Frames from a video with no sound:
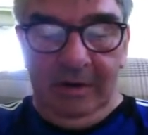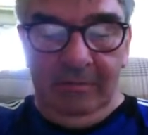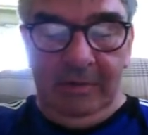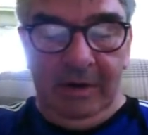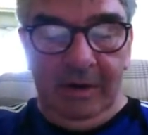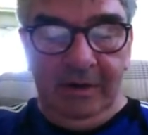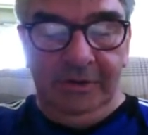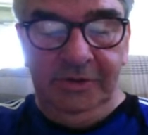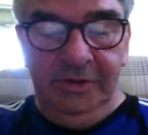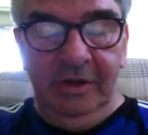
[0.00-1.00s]

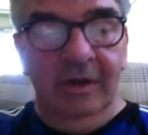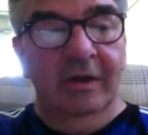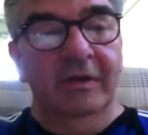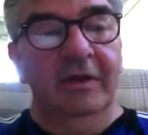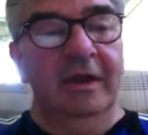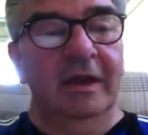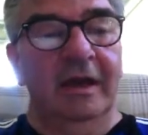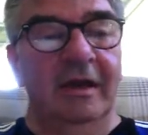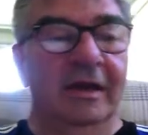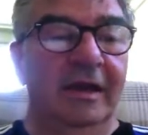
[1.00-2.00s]
March. I think you
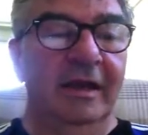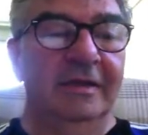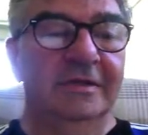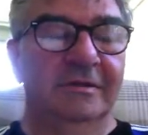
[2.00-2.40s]
need at least